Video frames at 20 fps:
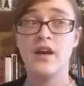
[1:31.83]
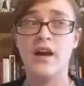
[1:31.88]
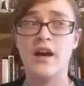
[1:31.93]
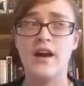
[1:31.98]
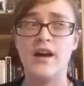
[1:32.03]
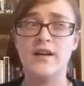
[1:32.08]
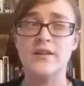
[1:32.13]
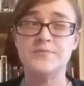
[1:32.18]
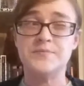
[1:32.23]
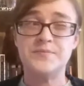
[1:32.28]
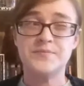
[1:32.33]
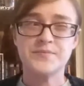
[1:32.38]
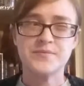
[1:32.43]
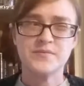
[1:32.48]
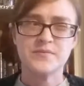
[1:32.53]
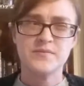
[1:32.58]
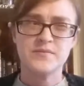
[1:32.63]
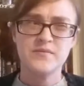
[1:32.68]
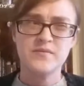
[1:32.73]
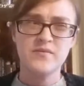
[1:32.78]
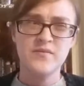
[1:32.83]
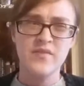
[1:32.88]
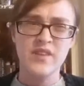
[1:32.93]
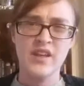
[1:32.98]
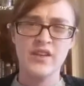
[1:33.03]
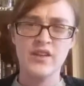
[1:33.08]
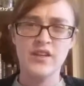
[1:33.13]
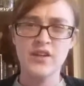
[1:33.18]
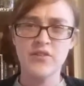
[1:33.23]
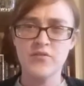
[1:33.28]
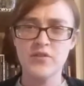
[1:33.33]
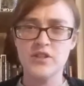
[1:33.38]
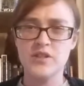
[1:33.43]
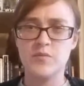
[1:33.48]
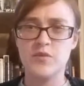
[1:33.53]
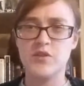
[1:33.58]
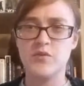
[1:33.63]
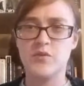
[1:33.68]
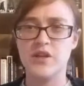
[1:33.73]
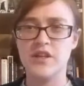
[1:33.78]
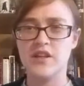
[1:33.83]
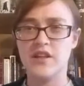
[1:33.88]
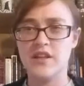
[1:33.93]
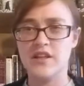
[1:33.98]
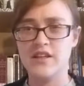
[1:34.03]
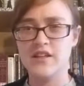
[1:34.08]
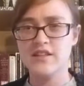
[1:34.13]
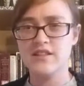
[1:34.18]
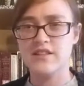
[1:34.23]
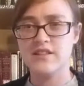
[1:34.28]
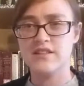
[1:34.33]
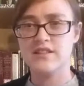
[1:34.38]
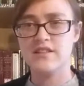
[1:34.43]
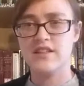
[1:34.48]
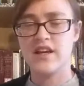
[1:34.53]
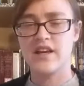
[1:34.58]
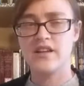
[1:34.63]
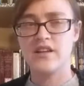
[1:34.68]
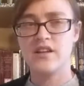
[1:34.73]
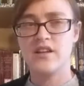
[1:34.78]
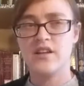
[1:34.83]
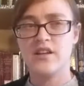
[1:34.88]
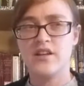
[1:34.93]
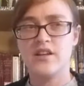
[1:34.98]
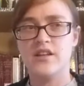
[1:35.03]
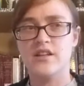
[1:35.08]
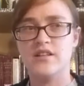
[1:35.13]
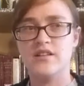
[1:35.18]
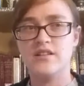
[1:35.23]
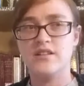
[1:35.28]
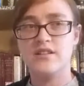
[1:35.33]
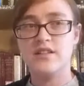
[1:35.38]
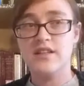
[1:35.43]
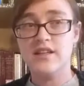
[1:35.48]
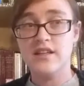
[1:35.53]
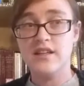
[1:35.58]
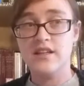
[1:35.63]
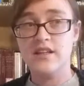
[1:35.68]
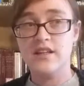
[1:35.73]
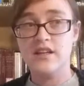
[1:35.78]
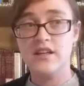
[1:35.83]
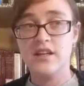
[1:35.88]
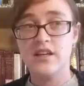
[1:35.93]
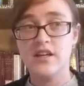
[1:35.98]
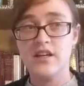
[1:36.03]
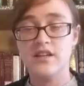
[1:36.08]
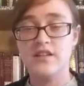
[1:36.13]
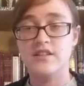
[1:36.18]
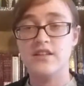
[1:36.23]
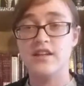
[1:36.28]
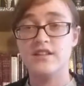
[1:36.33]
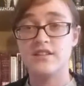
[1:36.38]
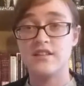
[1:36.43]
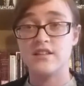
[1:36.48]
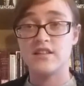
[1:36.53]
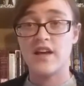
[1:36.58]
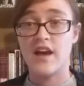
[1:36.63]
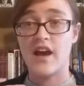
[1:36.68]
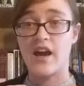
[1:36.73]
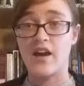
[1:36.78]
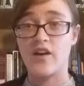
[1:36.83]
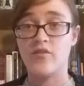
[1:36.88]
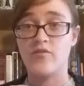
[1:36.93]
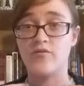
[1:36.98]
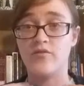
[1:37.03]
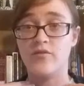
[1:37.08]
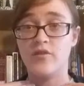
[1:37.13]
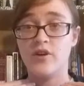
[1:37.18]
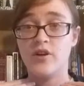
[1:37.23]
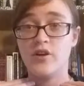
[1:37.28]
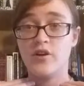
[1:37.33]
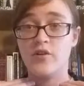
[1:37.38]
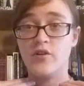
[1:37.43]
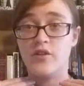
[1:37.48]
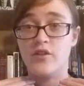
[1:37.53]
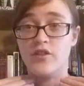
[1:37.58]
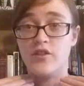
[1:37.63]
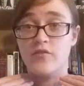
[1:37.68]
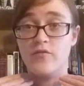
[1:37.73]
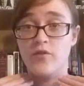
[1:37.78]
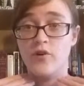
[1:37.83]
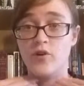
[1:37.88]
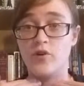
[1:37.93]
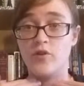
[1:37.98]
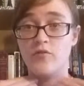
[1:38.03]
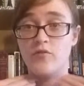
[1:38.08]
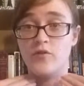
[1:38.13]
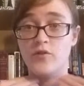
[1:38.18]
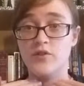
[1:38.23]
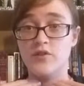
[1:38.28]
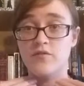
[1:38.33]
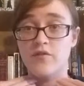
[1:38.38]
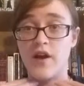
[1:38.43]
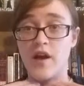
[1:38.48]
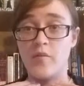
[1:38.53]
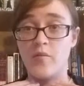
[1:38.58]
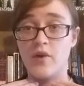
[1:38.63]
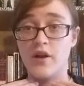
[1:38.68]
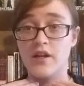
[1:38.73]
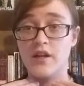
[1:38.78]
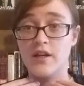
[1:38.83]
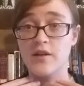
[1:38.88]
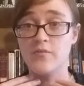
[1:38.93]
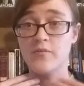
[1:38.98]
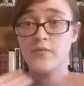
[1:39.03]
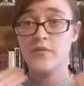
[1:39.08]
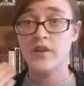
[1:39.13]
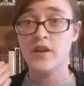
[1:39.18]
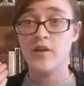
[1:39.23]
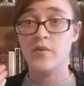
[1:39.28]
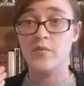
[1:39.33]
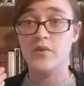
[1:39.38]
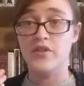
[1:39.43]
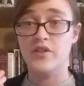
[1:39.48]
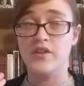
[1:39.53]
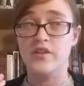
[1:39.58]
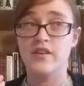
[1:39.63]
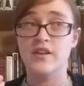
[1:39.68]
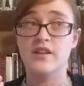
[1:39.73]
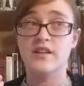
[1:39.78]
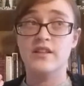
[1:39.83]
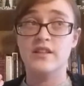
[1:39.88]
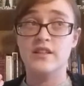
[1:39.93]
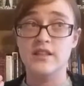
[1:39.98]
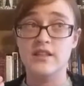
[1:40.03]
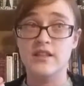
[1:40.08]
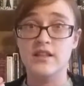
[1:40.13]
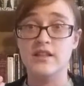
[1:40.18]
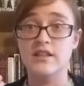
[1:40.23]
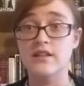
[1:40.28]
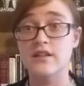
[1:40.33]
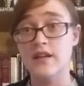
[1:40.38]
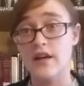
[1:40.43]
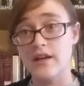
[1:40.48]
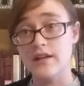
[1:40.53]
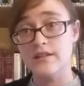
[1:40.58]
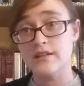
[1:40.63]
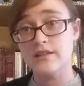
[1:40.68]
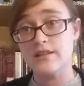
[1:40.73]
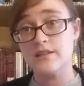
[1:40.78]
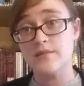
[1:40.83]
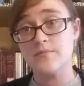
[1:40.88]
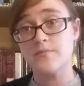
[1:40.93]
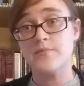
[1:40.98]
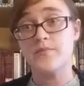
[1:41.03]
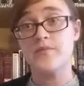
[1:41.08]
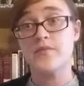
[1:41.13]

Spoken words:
The difference between these is that the T doesn't have the vocal folds vibrating, but then the D does.